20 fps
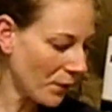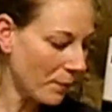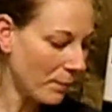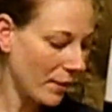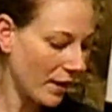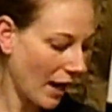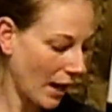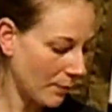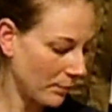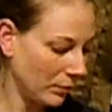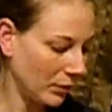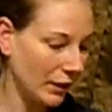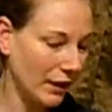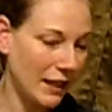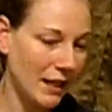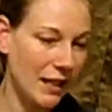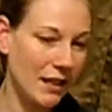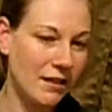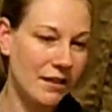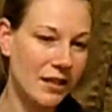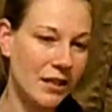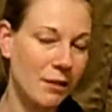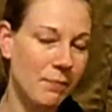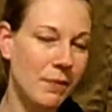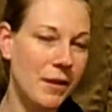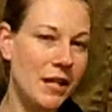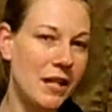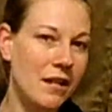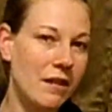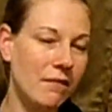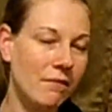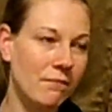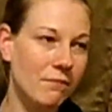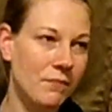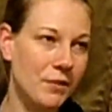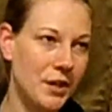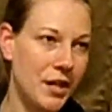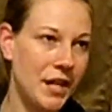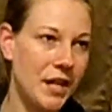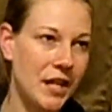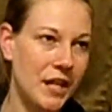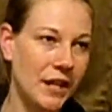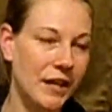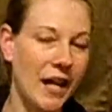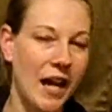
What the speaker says: but I plan to be getting